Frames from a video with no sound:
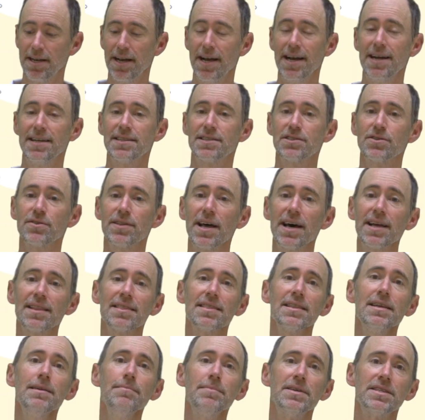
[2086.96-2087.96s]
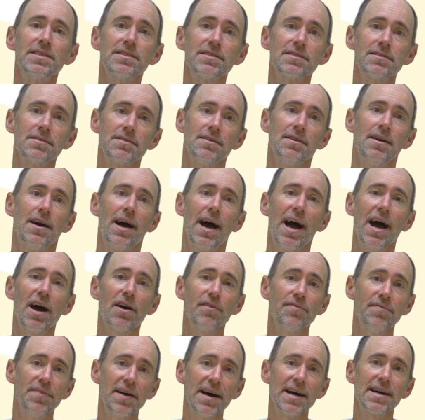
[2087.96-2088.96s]
And so that limits
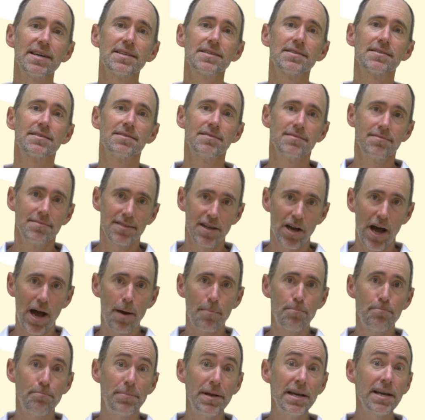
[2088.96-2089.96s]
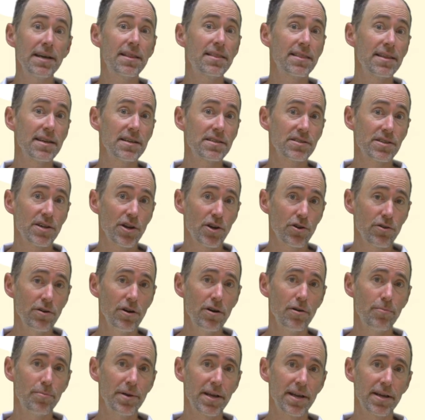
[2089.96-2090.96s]
how fast, how big things can
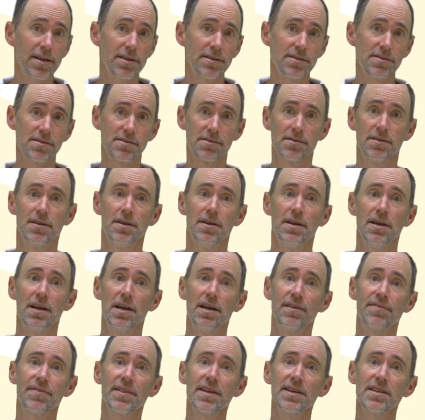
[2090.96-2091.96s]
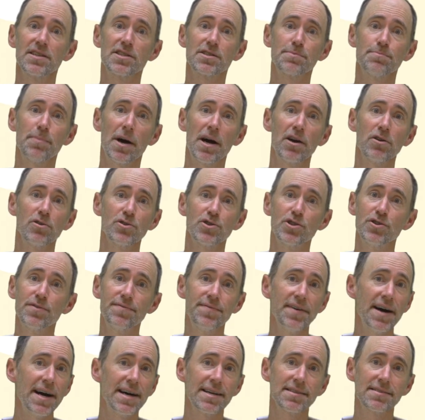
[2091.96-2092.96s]
grow, because if things spiral too
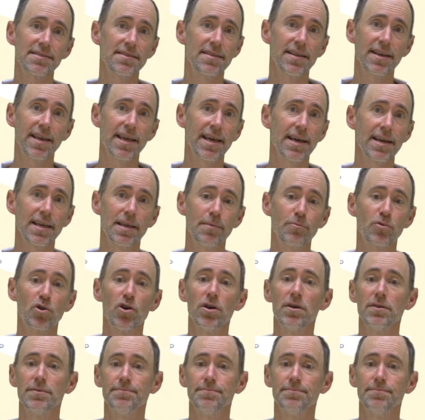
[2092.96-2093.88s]
fast, then they can't keep growing.